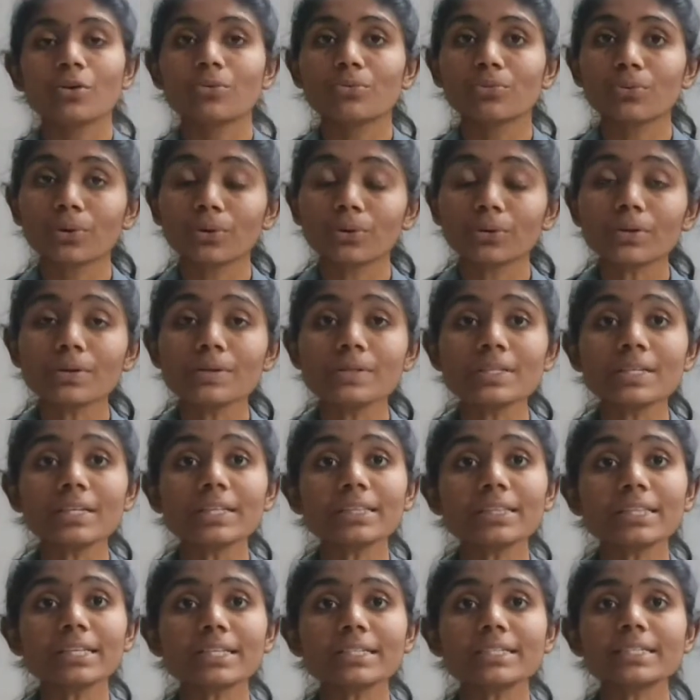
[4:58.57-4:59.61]

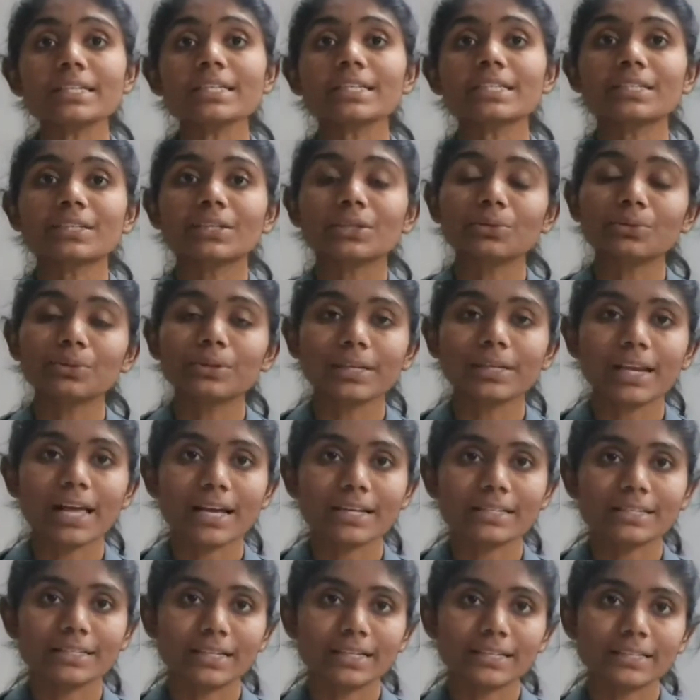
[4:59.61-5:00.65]
Photosynthesis
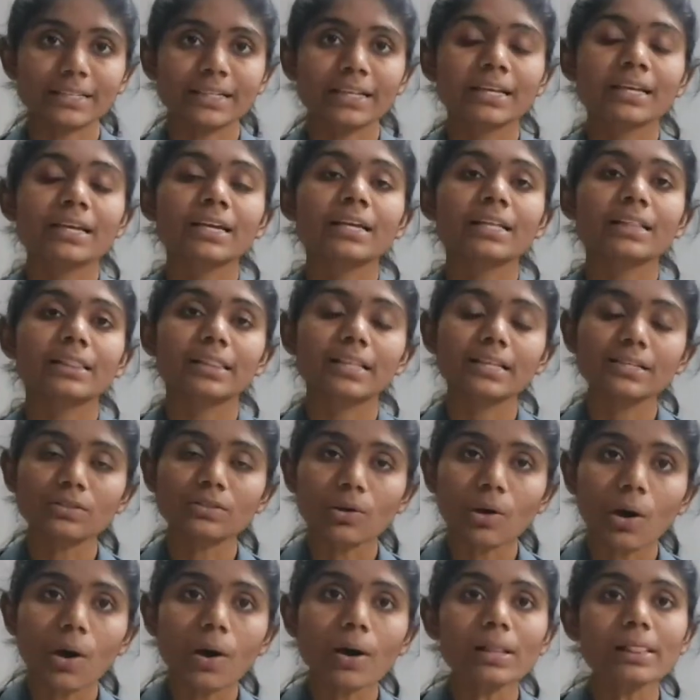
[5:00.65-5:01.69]
utilizes this
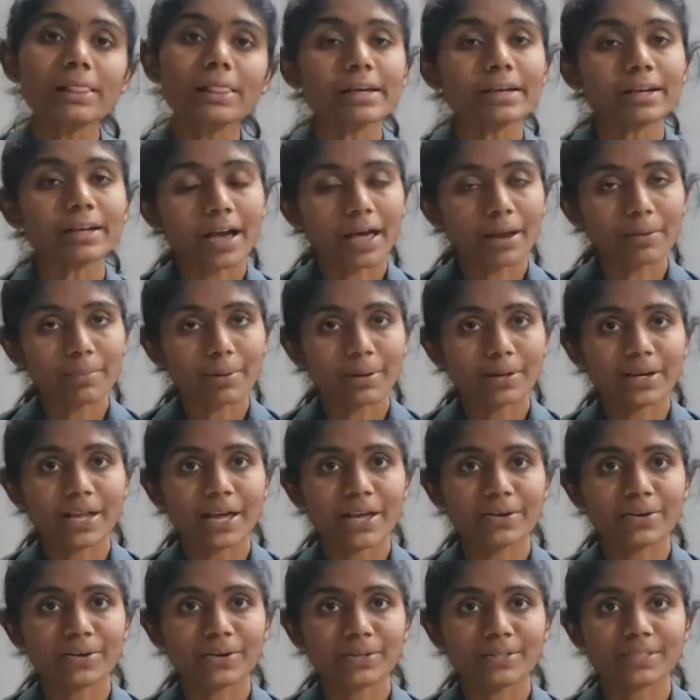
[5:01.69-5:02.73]
all the carbon
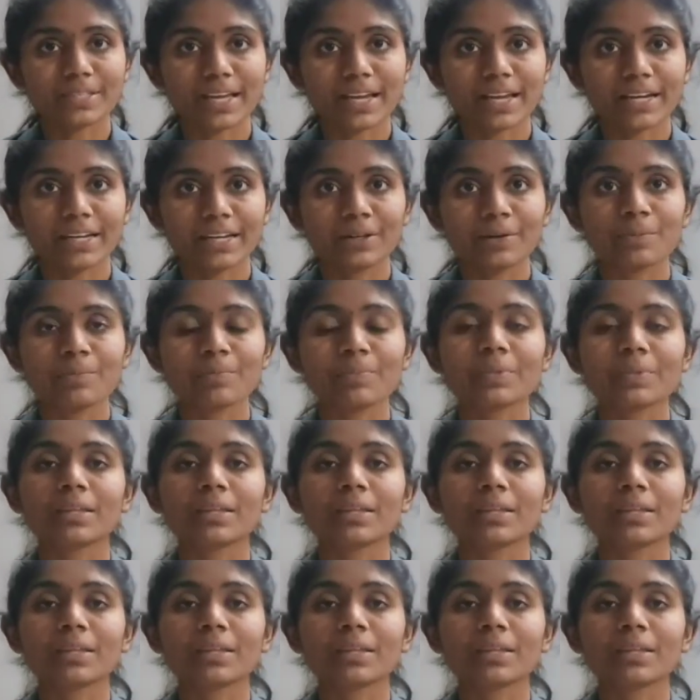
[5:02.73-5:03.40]
dioxide